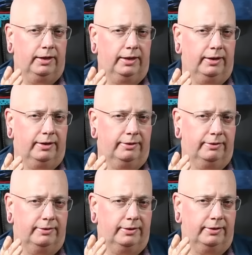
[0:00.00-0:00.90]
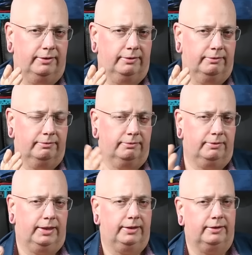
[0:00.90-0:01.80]
And uh,
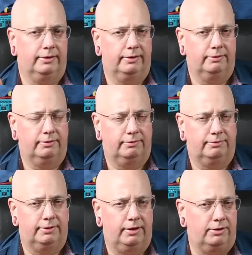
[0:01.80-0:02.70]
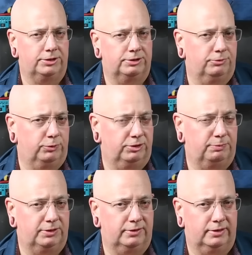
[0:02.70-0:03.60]
like uh, the theology of
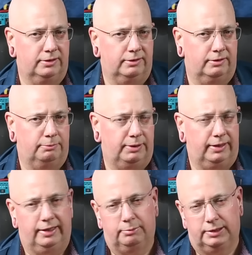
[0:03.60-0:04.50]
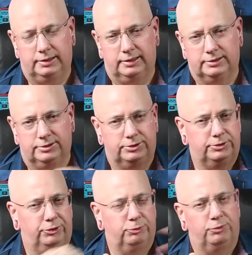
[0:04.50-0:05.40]
arithmetic uh, by Iamblichus and who
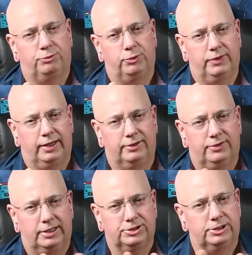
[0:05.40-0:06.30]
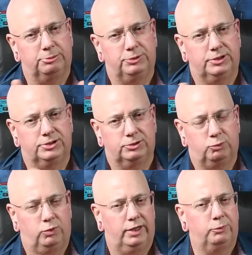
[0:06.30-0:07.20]
knows before that, it's actually
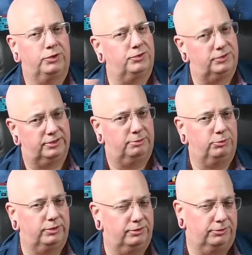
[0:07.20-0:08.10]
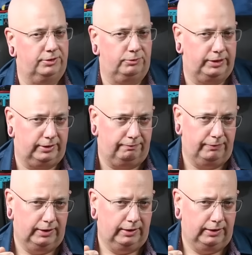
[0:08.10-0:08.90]
completion. One wasn't a number either in Greek,